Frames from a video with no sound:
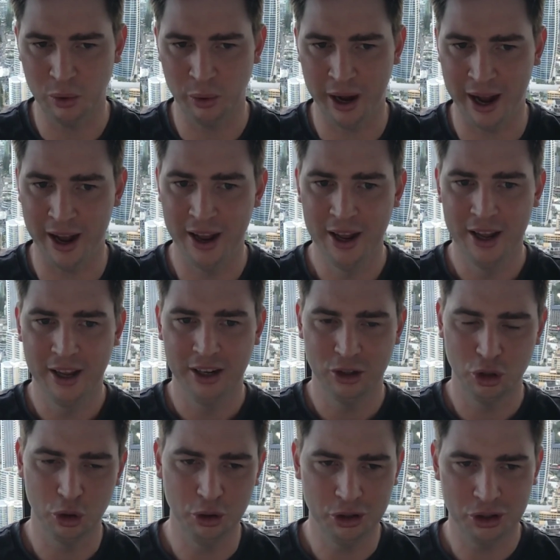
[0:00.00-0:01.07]
where
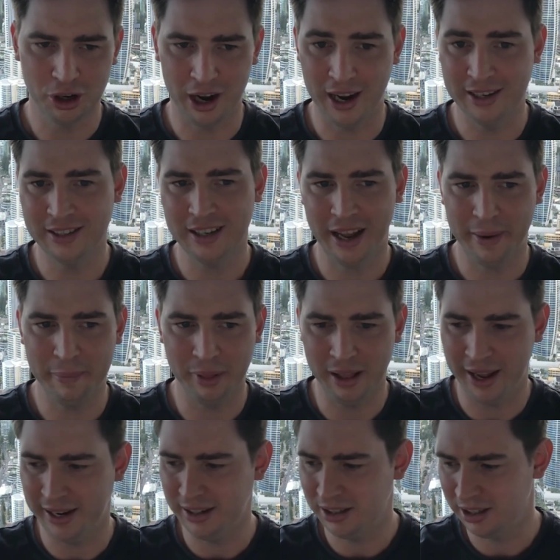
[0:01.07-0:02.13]
2 tries came
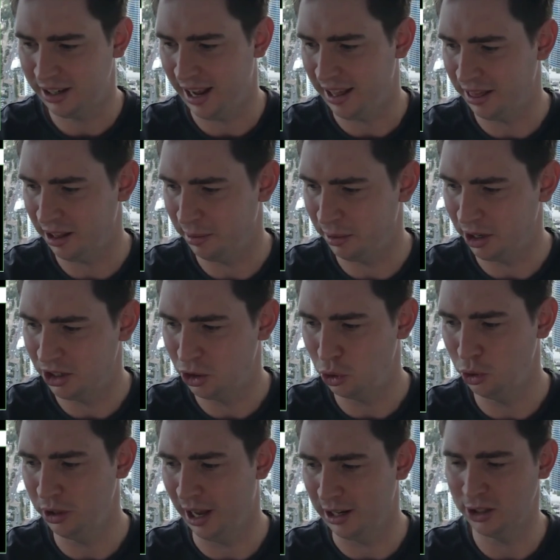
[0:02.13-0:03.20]
late to get them
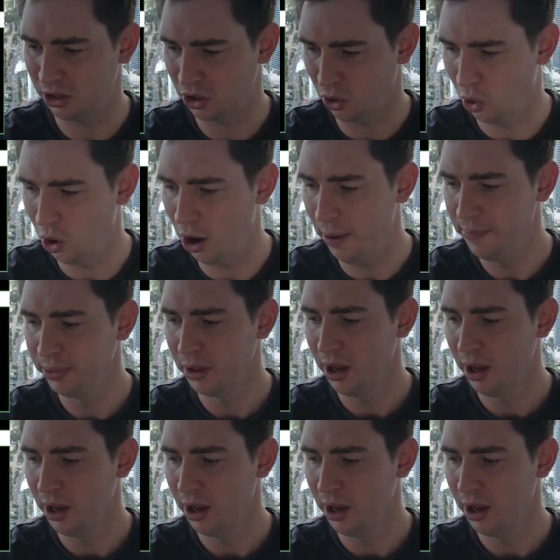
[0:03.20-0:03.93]
to that score,